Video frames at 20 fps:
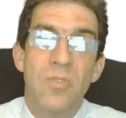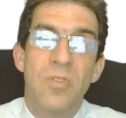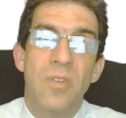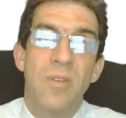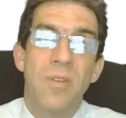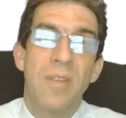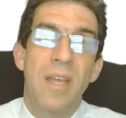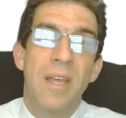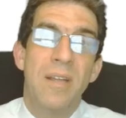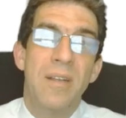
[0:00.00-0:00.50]

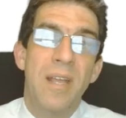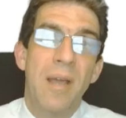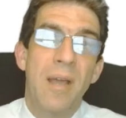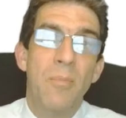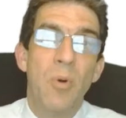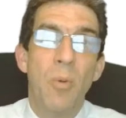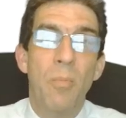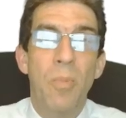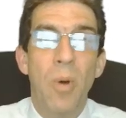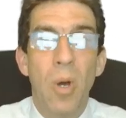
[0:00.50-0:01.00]
so they are now
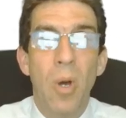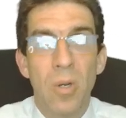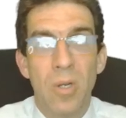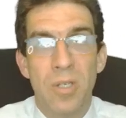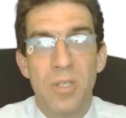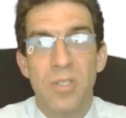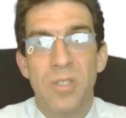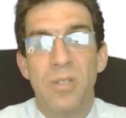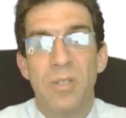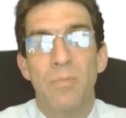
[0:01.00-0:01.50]
more
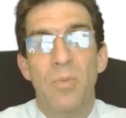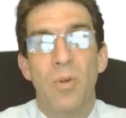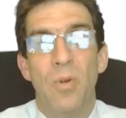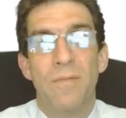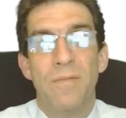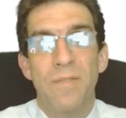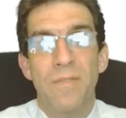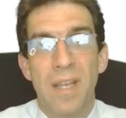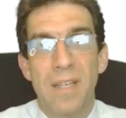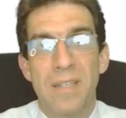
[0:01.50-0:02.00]
polished and more
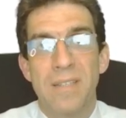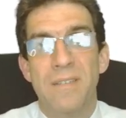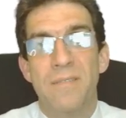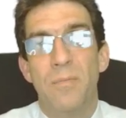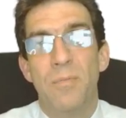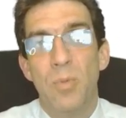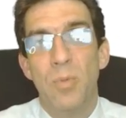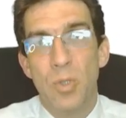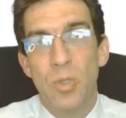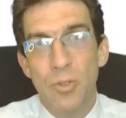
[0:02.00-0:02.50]
effective
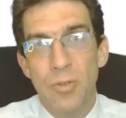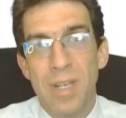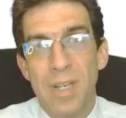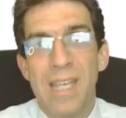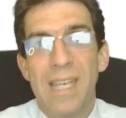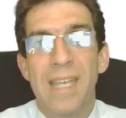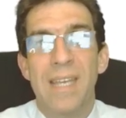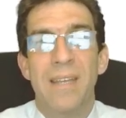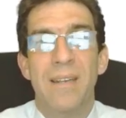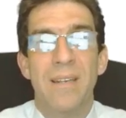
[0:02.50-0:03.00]
and more
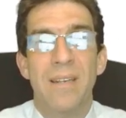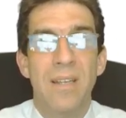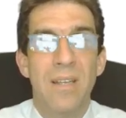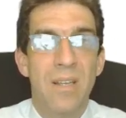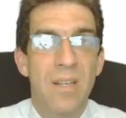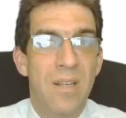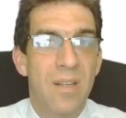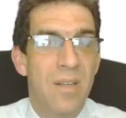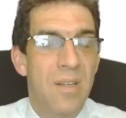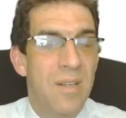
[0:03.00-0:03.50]
tricky, and
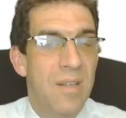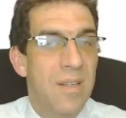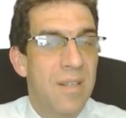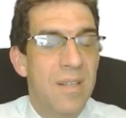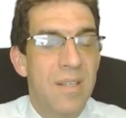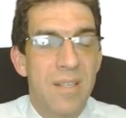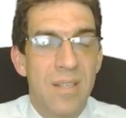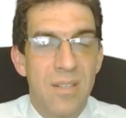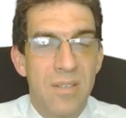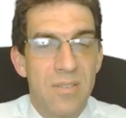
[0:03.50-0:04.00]

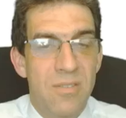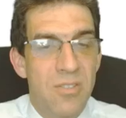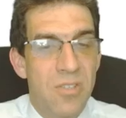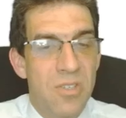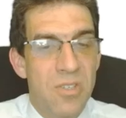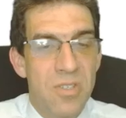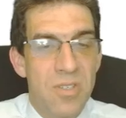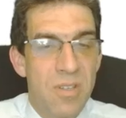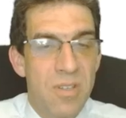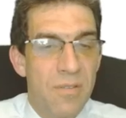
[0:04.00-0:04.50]

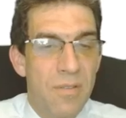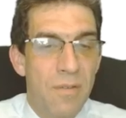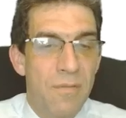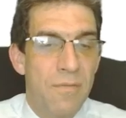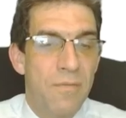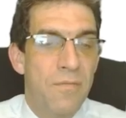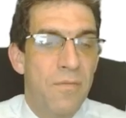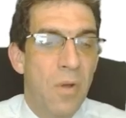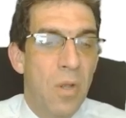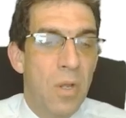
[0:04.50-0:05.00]
just the
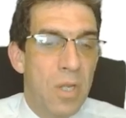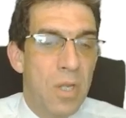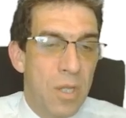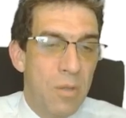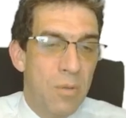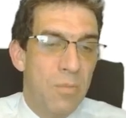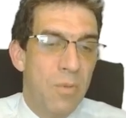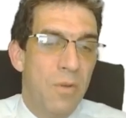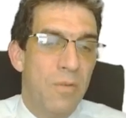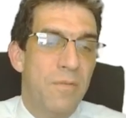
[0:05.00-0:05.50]

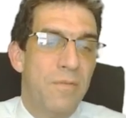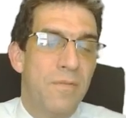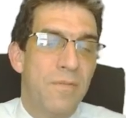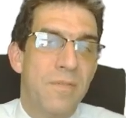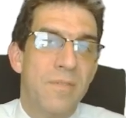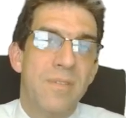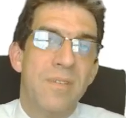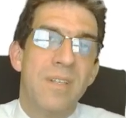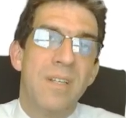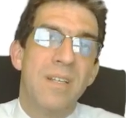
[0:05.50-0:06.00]
volume
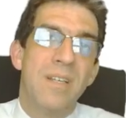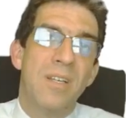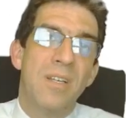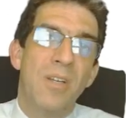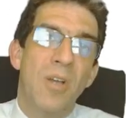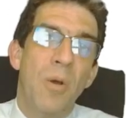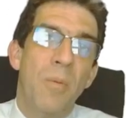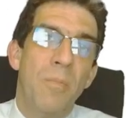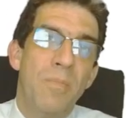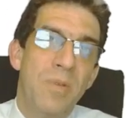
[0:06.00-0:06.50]
of
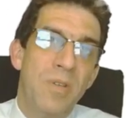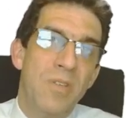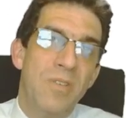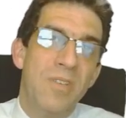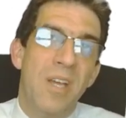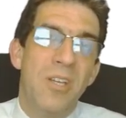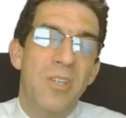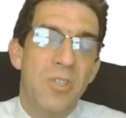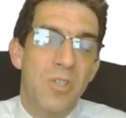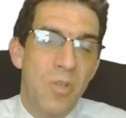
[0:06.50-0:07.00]

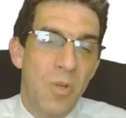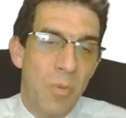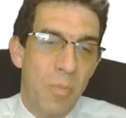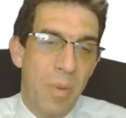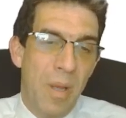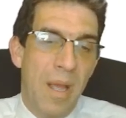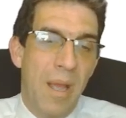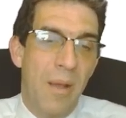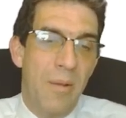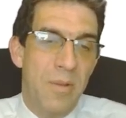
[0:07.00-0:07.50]
computational
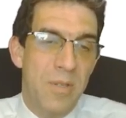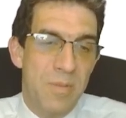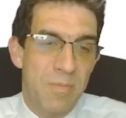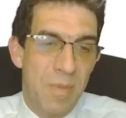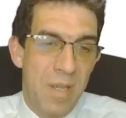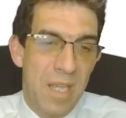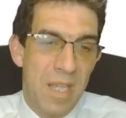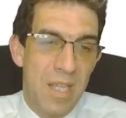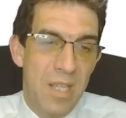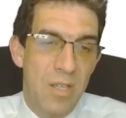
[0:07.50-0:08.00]
power that's
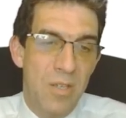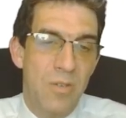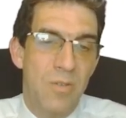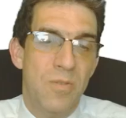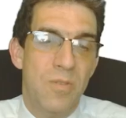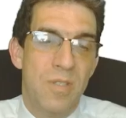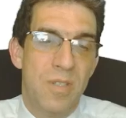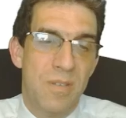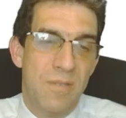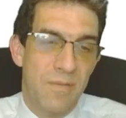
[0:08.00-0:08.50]
being
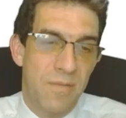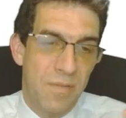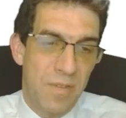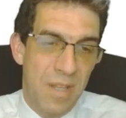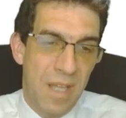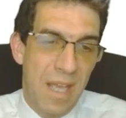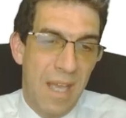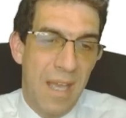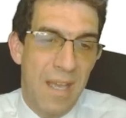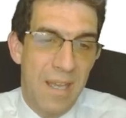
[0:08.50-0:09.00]
used for
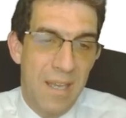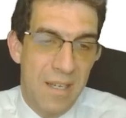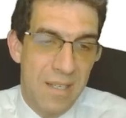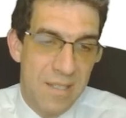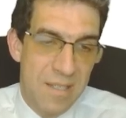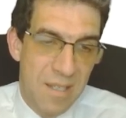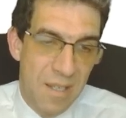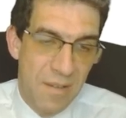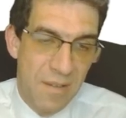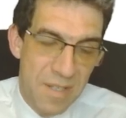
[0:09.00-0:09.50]
the AI
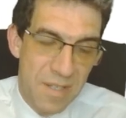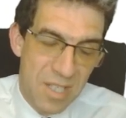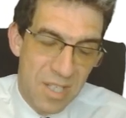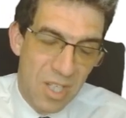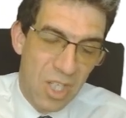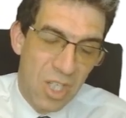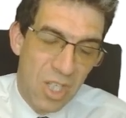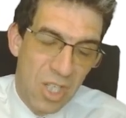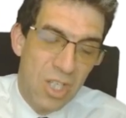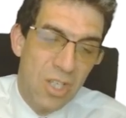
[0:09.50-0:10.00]
stuff is
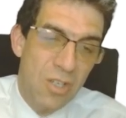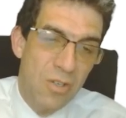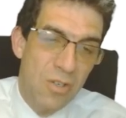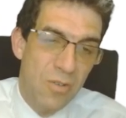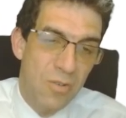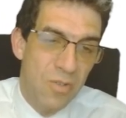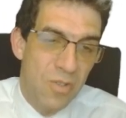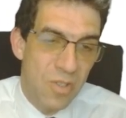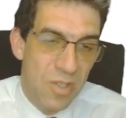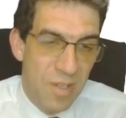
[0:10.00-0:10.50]

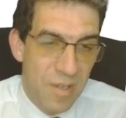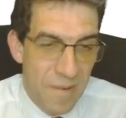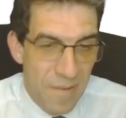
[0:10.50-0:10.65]
huge.